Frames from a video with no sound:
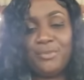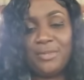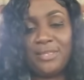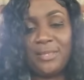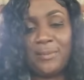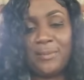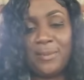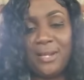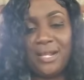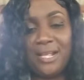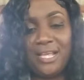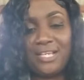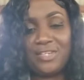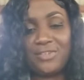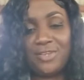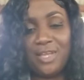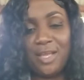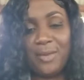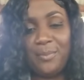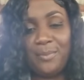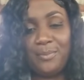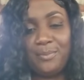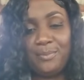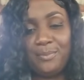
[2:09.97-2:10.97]
It's a Blanca
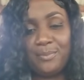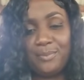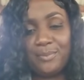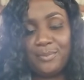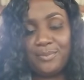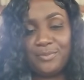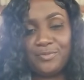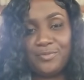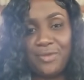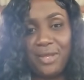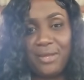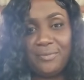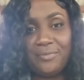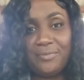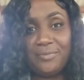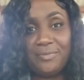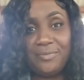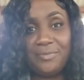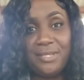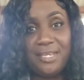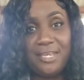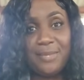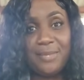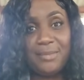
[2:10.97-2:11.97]
shop. From
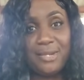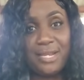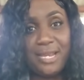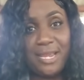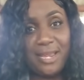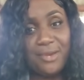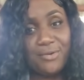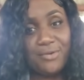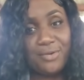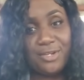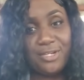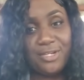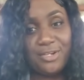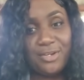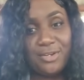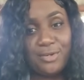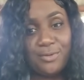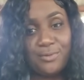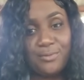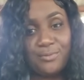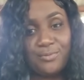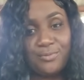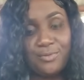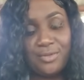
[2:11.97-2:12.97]
the end of the road, you
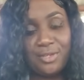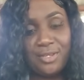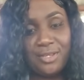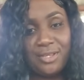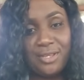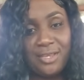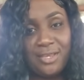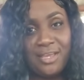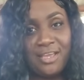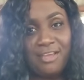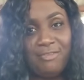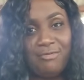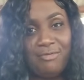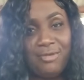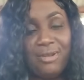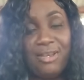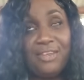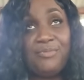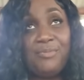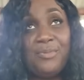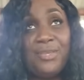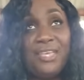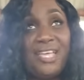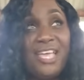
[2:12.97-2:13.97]
know, I
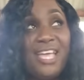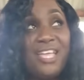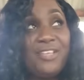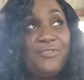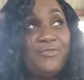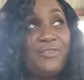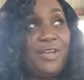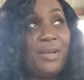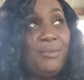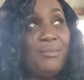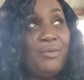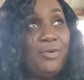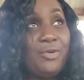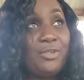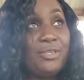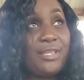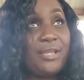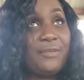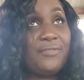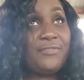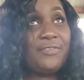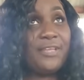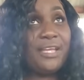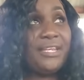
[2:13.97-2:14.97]
left me yard for about
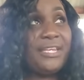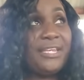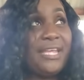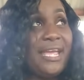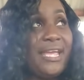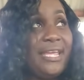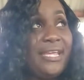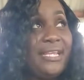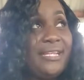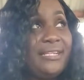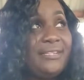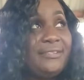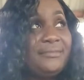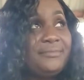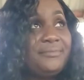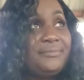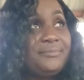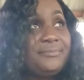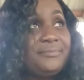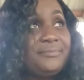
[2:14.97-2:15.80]
after 9.